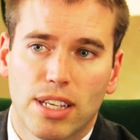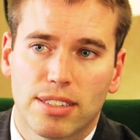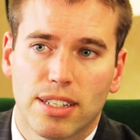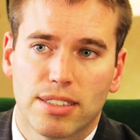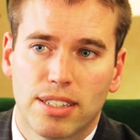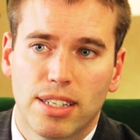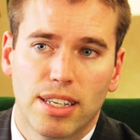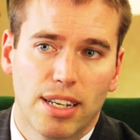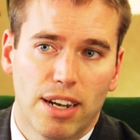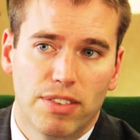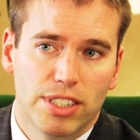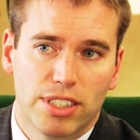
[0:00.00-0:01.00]
SLT
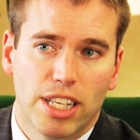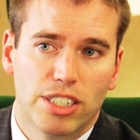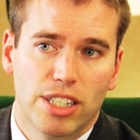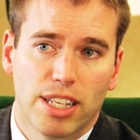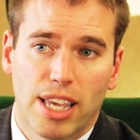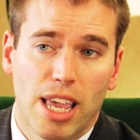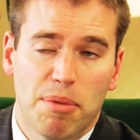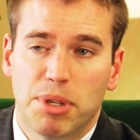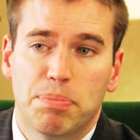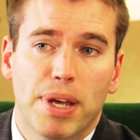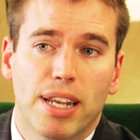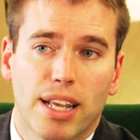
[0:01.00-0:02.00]
at every stage in the game,
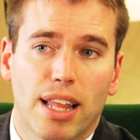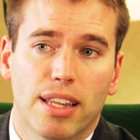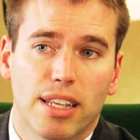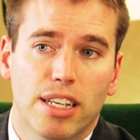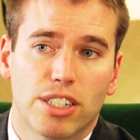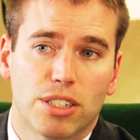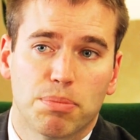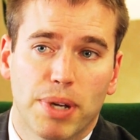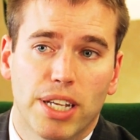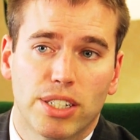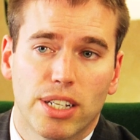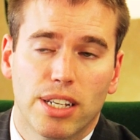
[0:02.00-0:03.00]
depending on the initial
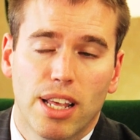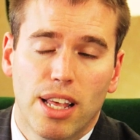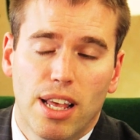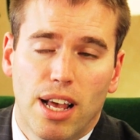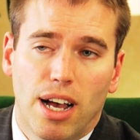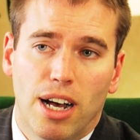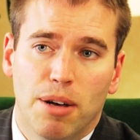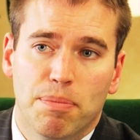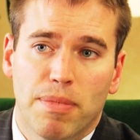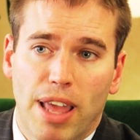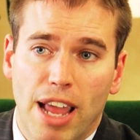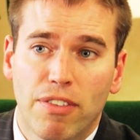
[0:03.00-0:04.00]
patient.
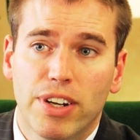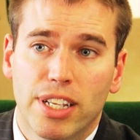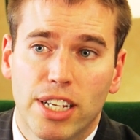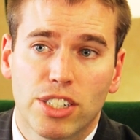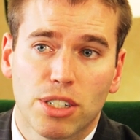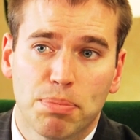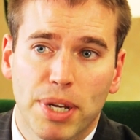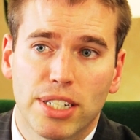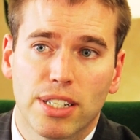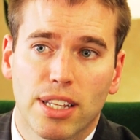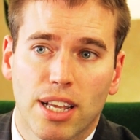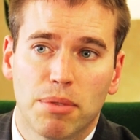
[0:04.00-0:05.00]
Every initial
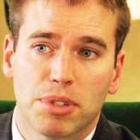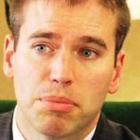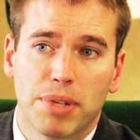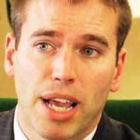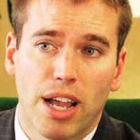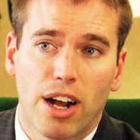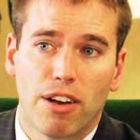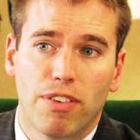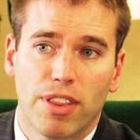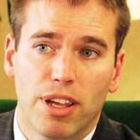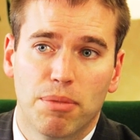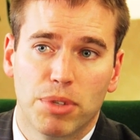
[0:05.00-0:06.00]
patient that comes to me, I
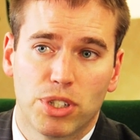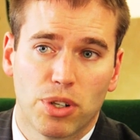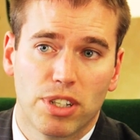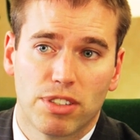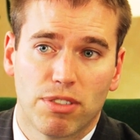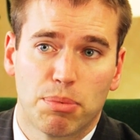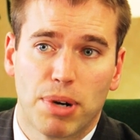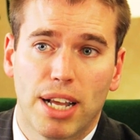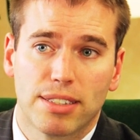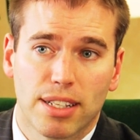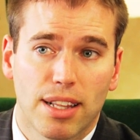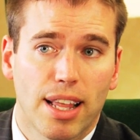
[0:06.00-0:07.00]
offer them the choice of a
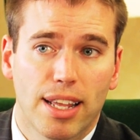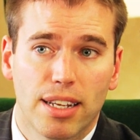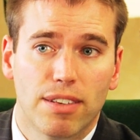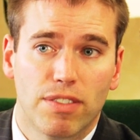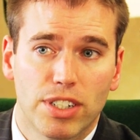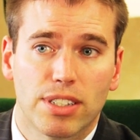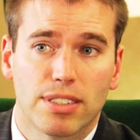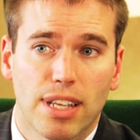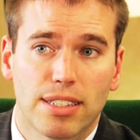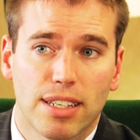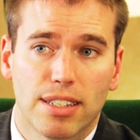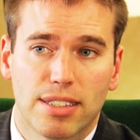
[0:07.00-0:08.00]
prostaglandin versus
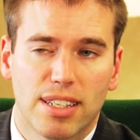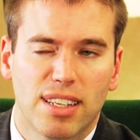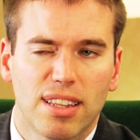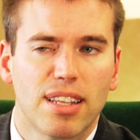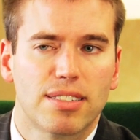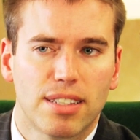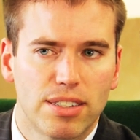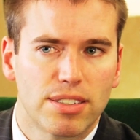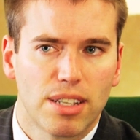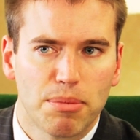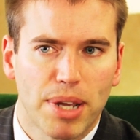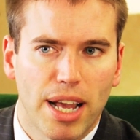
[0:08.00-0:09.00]
SLT, unless there's
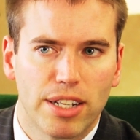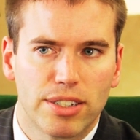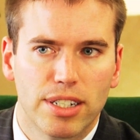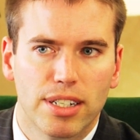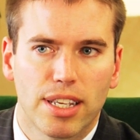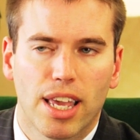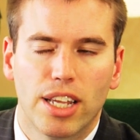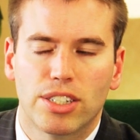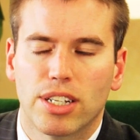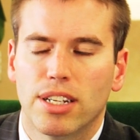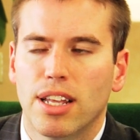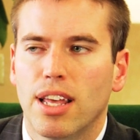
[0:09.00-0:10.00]
some
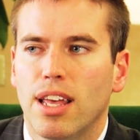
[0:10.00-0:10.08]
contraindication.